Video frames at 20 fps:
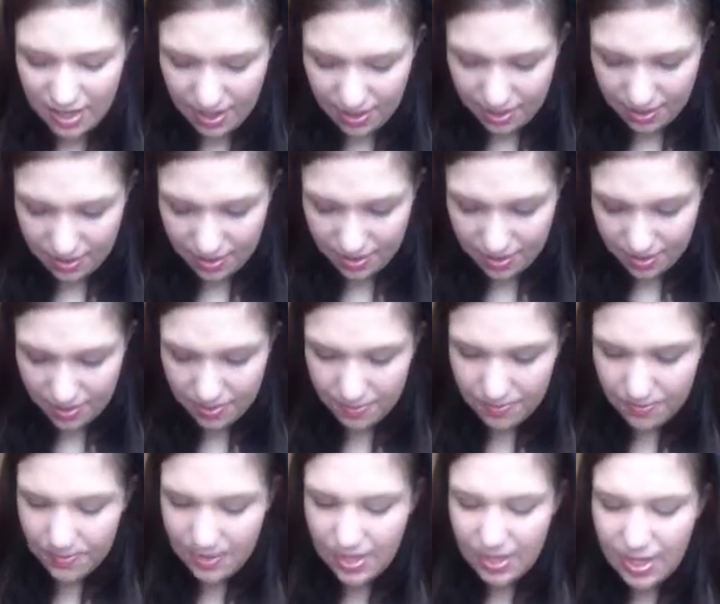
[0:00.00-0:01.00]

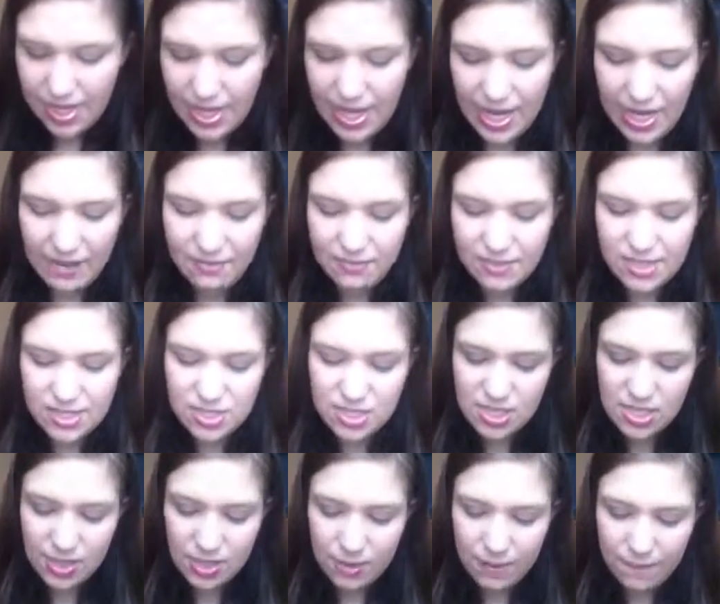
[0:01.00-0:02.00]
I have this
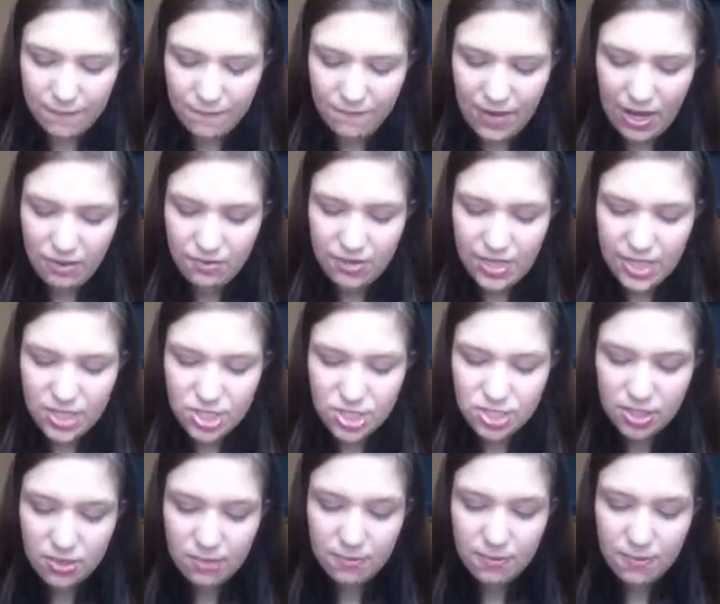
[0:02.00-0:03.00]

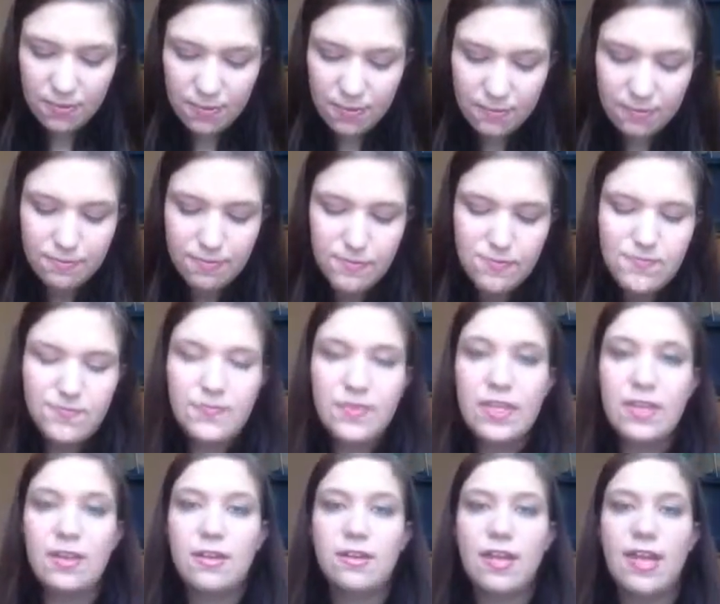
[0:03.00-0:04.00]
foundation,
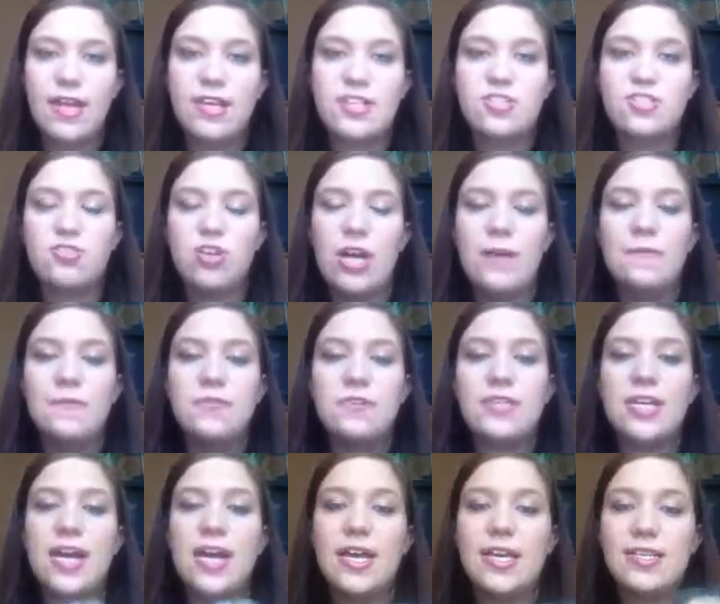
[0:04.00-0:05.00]
like it's travel
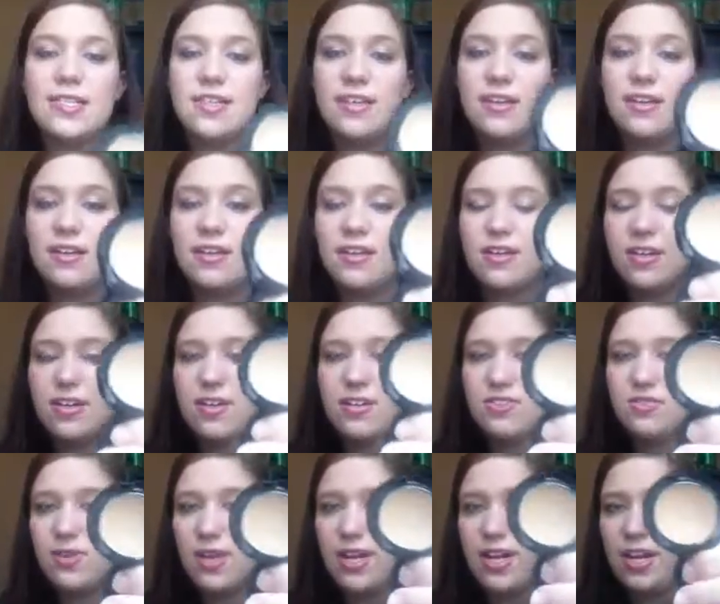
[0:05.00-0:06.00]
size.
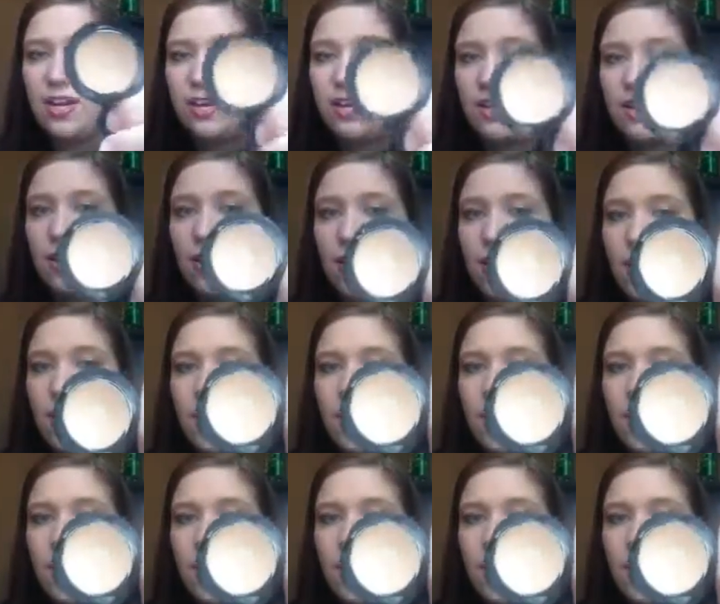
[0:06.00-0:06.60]
It's right here,